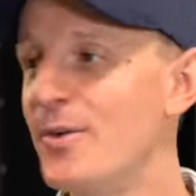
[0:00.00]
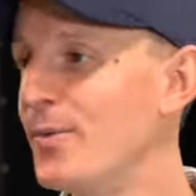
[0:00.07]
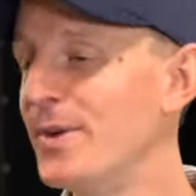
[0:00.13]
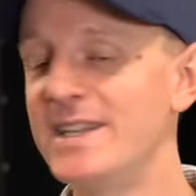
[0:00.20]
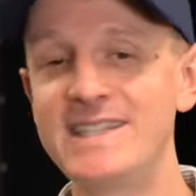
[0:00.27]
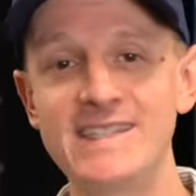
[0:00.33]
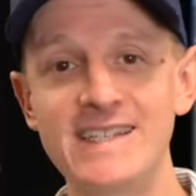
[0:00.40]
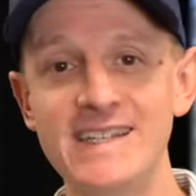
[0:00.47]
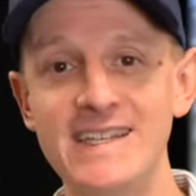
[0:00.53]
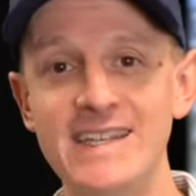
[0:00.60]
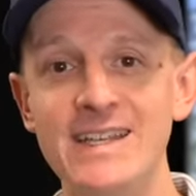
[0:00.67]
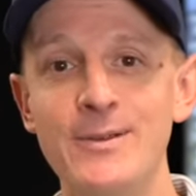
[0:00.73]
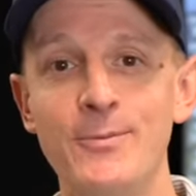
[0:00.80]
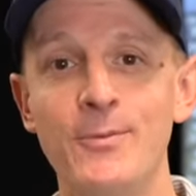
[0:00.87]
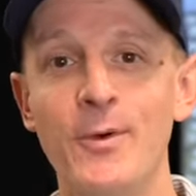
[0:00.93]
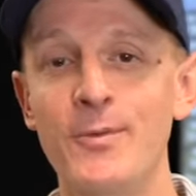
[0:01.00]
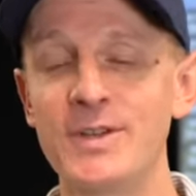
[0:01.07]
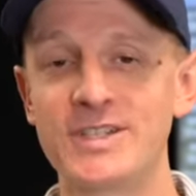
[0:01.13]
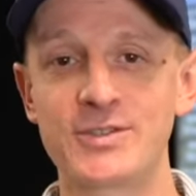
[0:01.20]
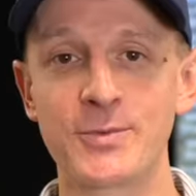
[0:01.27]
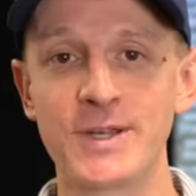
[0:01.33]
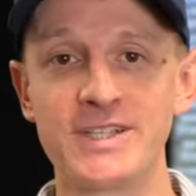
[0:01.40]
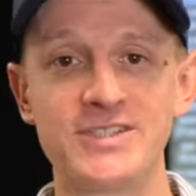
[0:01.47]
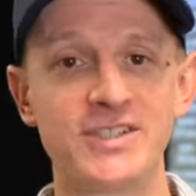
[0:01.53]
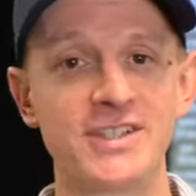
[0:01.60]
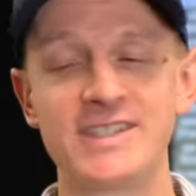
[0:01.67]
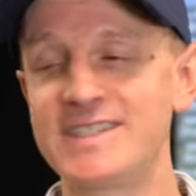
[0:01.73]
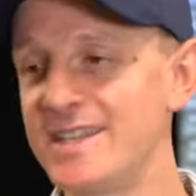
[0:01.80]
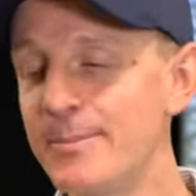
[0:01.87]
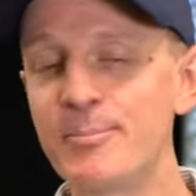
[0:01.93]
we see when we switch
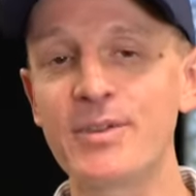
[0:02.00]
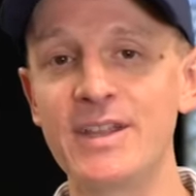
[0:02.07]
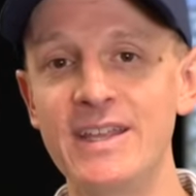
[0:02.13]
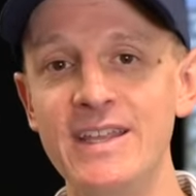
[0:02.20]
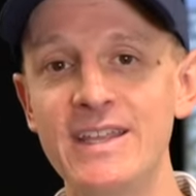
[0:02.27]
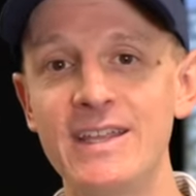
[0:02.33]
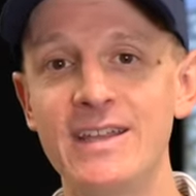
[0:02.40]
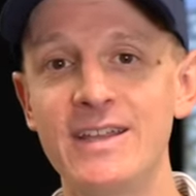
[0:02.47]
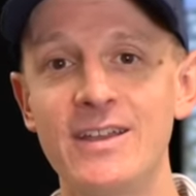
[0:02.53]
simply